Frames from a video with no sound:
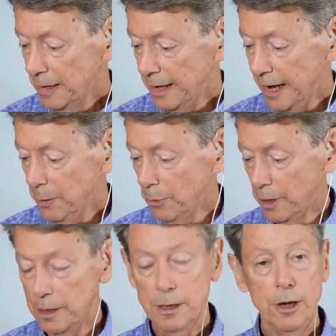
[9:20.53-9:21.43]

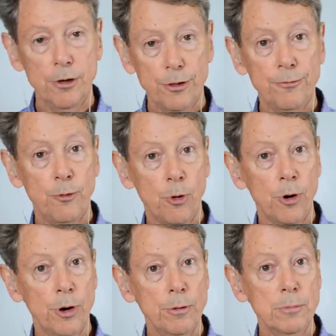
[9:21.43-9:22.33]
namely the
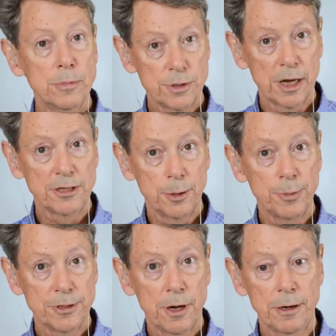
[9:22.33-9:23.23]
four
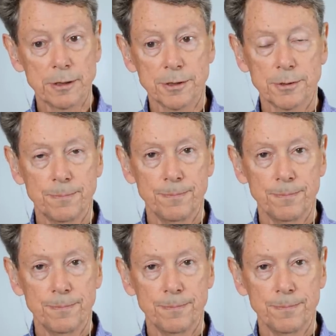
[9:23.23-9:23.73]
Satipatthanas.